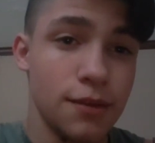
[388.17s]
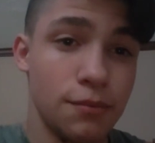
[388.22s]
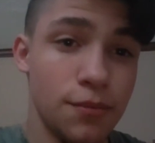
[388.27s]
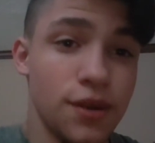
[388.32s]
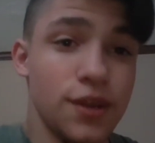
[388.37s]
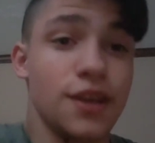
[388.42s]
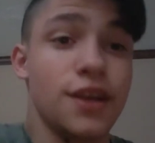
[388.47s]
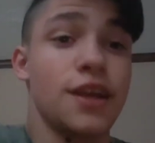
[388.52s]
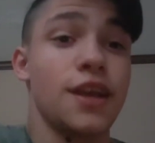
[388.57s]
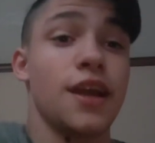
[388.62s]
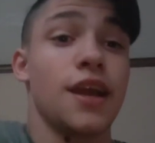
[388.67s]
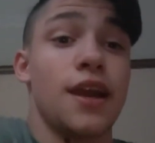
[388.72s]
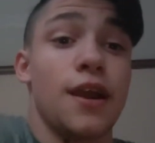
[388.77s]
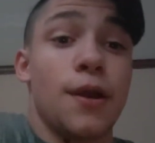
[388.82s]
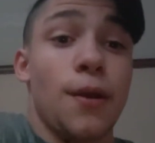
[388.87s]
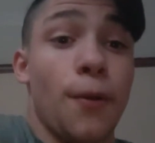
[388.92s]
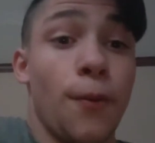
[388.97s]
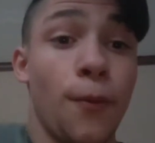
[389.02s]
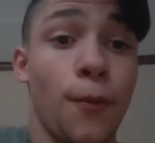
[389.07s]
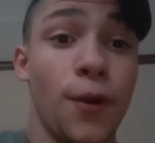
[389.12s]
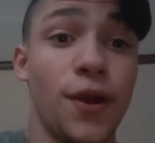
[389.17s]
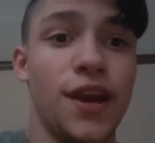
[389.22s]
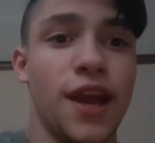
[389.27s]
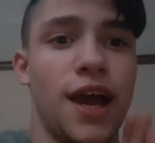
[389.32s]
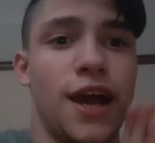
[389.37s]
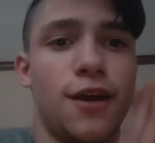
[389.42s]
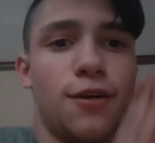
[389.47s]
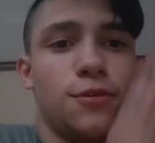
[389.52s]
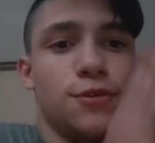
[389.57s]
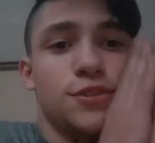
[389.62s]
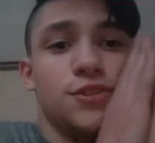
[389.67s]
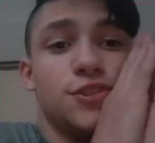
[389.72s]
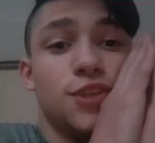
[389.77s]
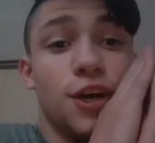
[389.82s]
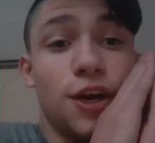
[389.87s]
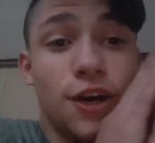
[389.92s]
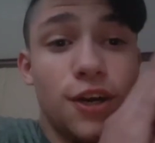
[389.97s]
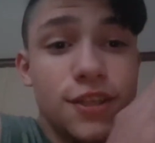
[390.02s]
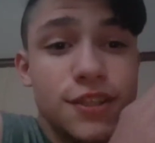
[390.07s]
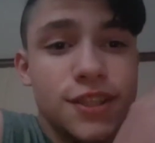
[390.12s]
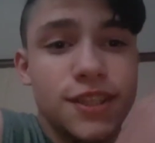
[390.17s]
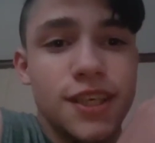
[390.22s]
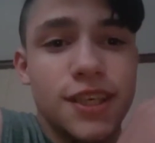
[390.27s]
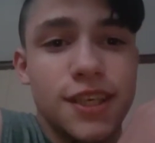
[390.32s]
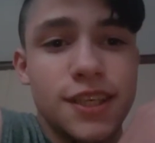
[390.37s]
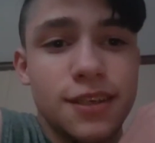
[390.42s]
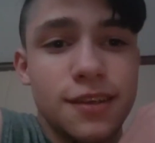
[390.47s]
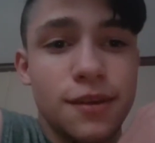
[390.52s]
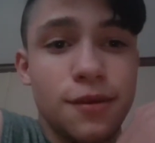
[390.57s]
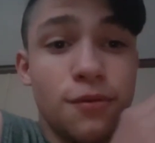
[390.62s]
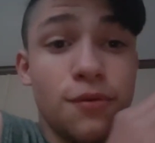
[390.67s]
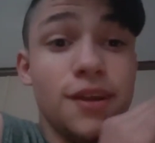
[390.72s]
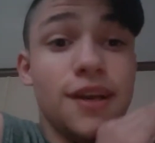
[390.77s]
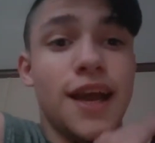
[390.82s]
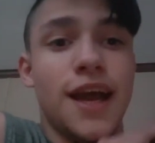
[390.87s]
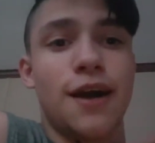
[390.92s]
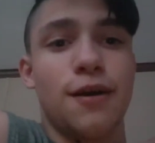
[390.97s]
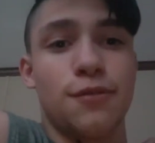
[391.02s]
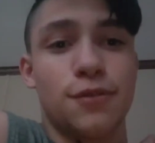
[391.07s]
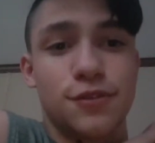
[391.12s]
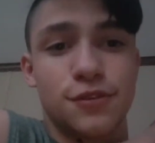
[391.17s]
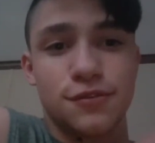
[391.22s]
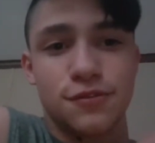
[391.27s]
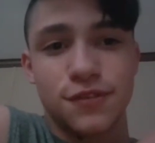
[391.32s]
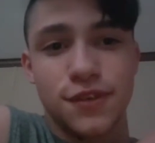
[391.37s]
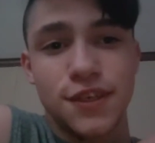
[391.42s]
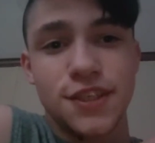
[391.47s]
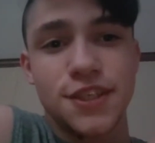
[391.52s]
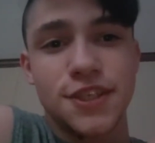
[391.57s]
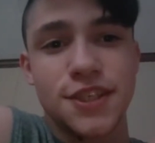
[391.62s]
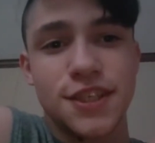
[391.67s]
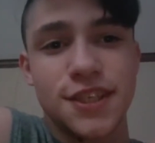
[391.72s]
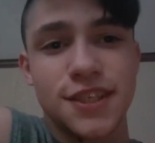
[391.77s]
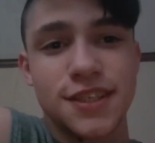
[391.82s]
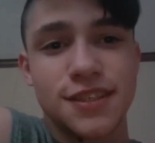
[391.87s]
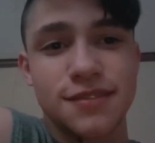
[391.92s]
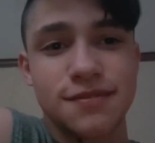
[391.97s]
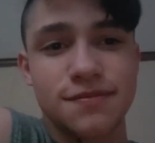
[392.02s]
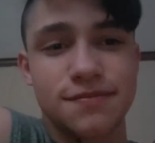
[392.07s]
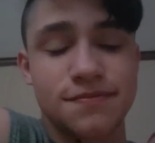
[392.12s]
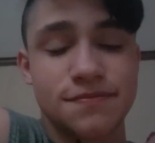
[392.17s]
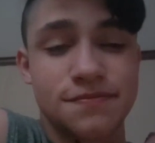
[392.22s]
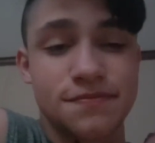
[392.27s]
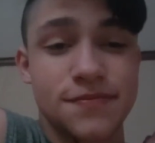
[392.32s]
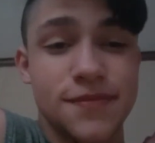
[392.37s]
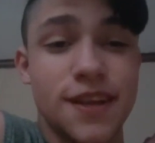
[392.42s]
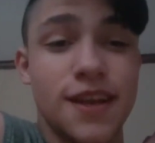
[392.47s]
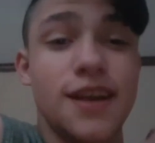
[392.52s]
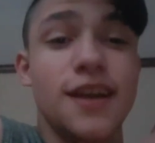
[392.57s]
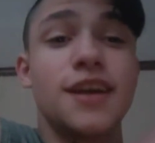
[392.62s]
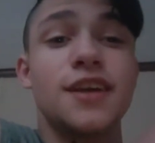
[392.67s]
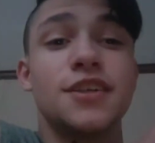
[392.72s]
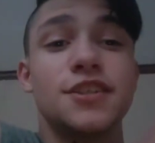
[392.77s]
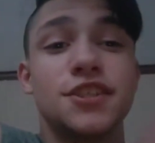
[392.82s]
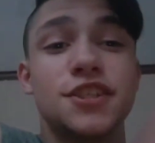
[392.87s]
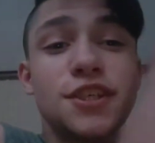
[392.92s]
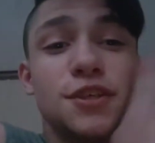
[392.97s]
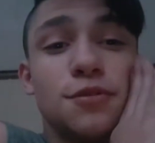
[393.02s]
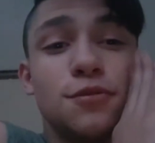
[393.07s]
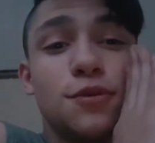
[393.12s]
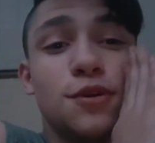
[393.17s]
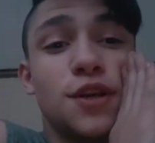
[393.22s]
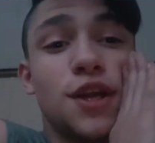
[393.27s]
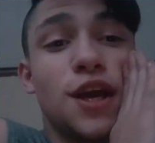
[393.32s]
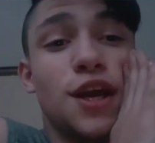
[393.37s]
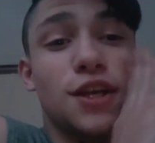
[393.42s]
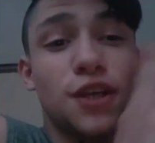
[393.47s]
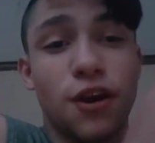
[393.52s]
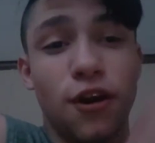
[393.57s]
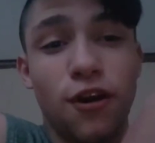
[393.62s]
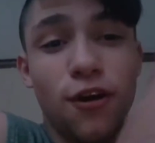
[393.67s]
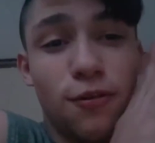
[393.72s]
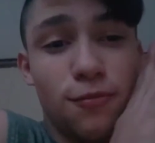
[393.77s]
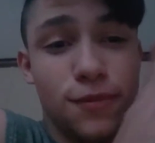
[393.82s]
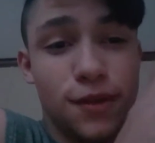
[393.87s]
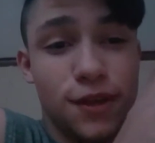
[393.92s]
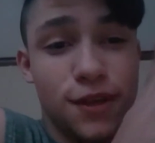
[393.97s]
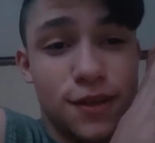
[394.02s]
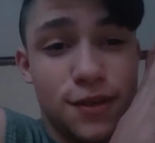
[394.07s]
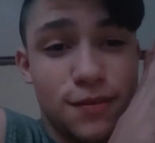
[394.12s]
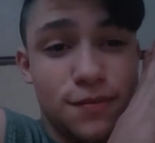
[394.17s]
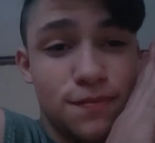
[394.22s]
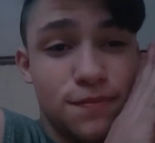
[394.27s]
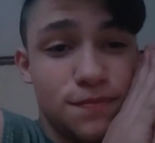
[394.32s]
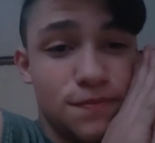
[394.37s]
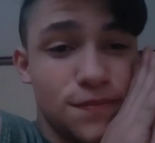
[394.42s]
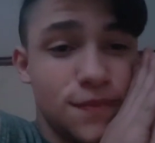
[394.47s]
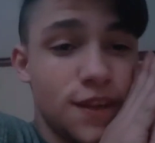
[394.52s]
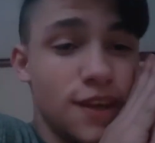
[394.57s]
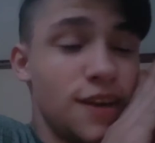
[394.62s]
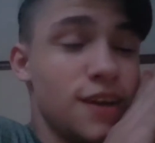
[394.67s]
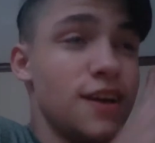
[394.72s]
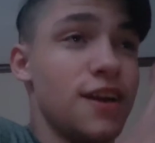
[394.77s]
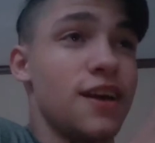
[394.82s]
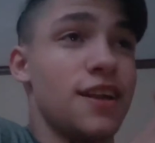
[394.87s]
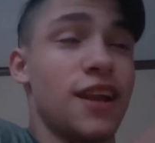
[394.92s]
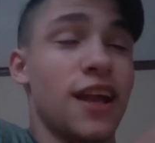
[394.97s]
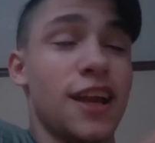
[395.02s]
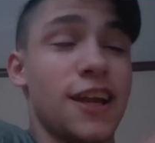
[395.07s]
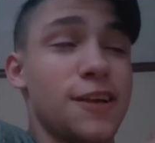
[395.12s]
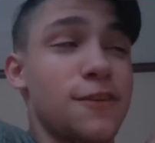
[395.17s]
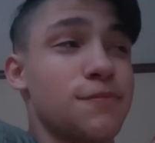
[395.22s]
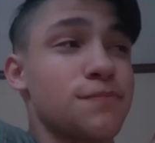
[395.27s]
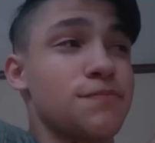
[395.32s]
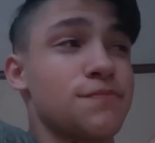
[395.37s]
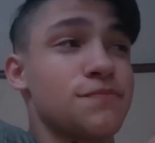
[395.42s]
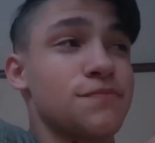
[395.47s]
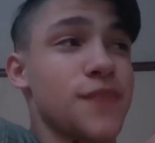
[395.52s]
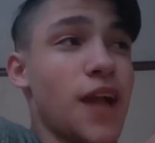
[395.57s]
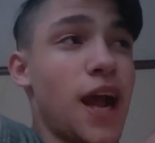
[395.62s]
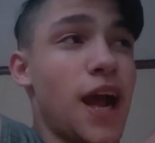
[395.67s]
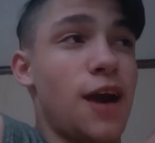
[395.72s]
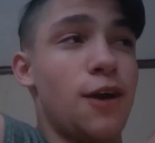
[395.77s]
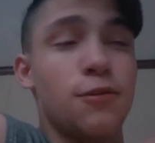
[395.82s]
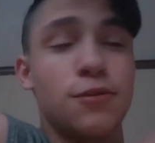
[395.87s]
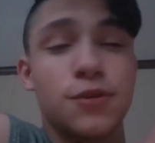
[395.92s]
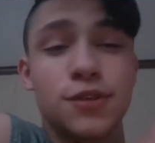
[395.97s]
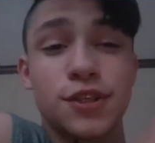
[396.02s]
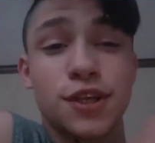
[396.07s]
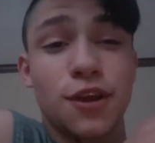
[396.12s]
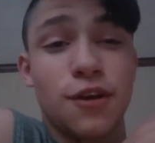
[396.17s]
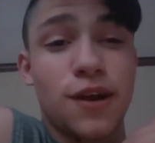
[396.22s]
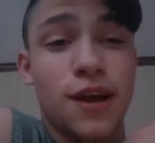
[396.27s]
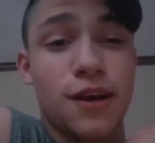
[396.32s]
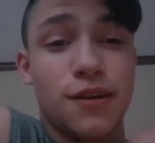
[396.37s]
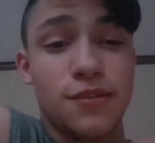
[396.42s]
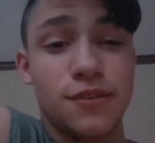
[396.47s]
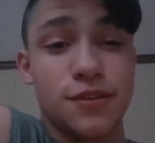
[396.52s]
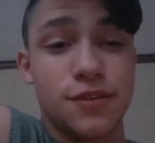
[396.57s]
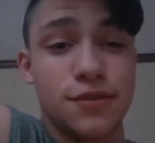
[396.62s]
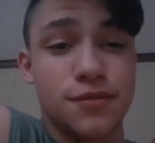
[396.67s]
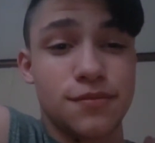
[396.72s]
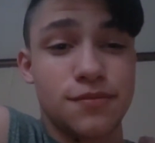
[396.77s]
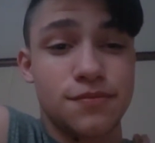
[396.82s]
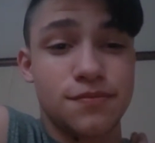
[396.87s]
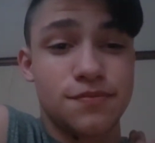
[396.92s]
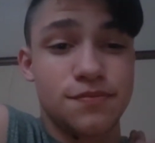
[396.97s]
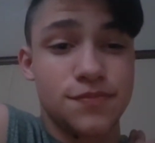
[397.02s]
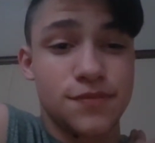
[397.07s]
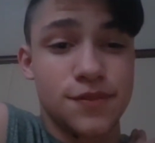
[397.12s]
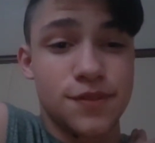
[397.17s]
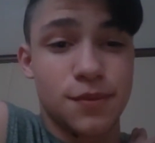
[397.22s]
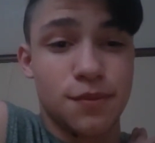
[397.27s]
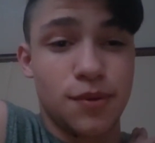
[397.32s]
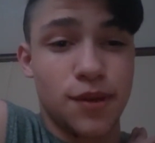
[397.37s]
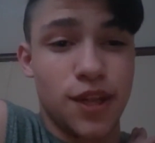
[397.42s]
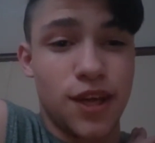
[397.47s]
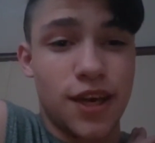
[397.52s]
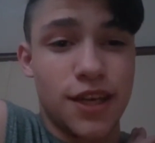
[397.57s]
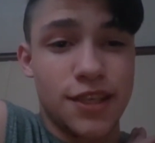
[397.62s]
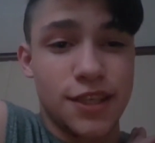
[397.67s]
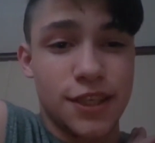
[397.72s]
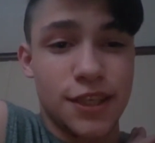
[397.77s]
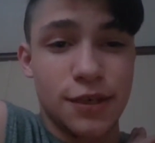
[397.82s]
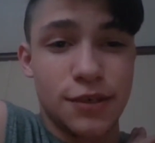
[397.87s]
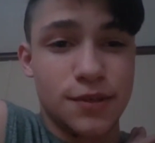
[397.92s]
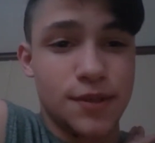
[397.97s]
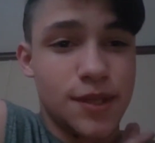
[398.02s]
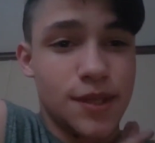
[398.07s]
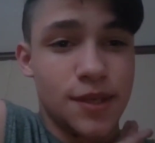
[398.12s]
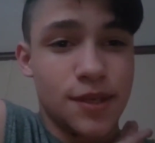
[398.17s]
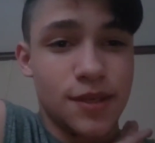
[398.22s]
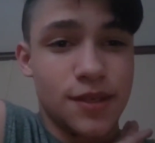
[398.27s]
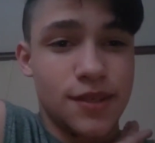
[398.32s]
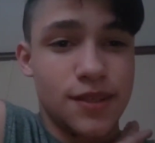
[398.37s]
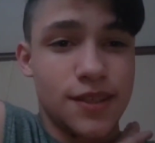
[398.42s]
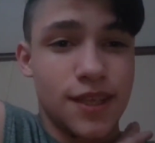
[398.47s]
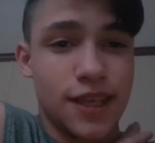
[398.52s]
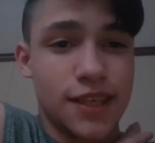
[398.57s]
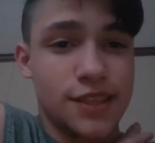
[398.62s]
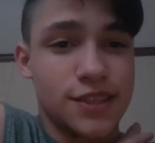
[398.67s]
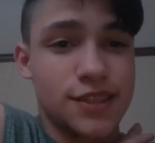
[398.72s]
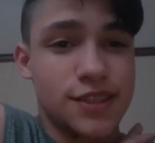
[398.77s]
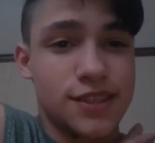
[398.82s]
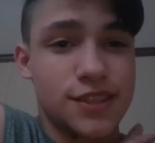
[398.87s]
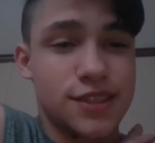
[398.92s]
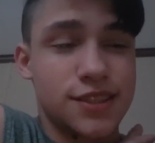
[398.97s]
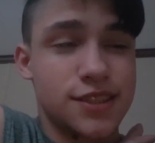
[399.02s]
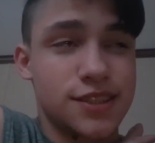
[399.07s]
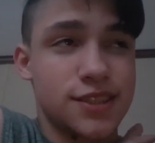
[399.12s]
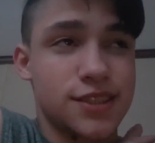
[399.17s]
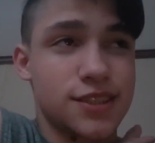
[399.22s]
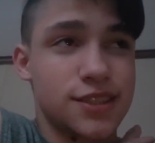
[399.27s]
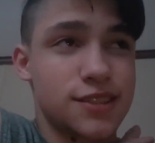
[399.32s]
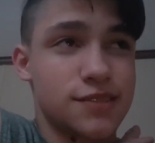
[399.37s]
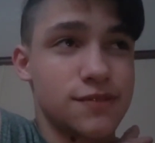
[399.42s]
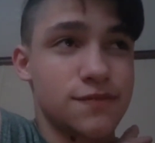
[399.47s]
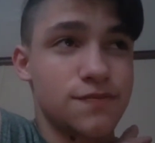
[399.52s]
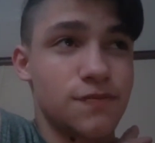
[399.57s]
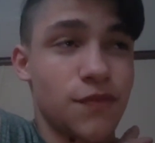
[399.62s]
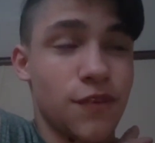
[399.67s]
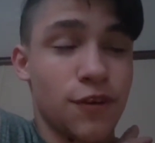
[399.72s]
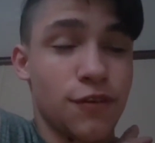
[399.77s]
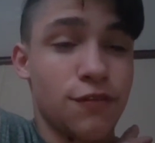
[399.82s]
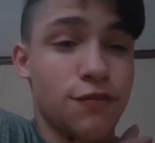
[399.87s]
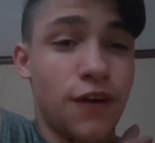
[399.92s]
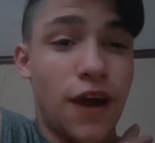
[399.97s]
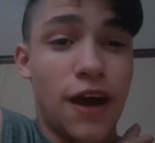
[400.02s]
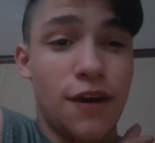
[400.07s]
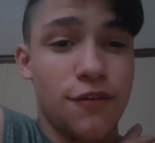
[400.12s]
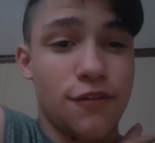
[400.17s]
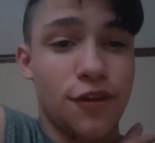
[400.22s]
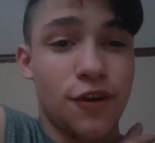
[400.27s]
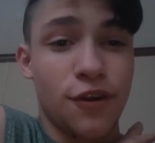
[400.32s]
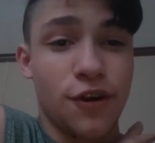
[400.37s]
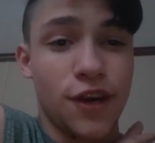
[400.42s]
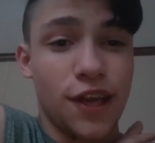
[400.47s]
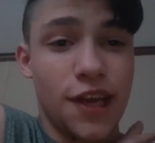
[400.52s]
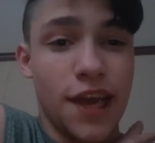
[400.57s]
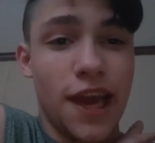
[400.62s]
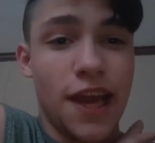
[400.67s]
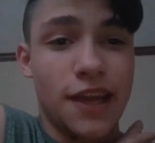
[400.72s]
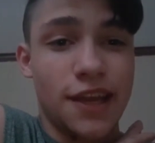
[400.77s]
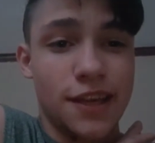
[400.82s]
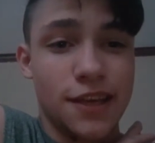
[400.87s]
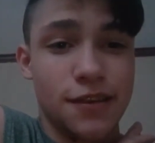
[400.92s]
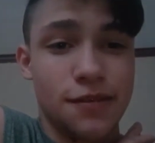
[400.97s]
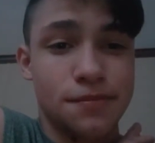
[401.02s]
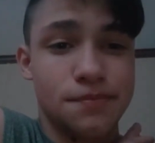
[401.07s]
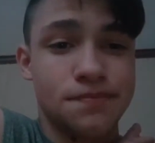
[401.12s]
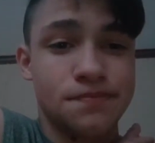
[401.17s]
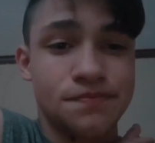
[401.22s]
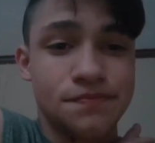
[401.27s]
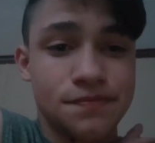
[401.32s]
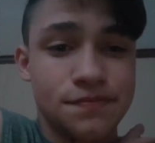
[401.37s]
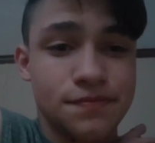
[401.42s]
But when I was hunting, when I was fishing, she would call me. Like I would go out the blind to go deer hunting, like 5:30 a.m.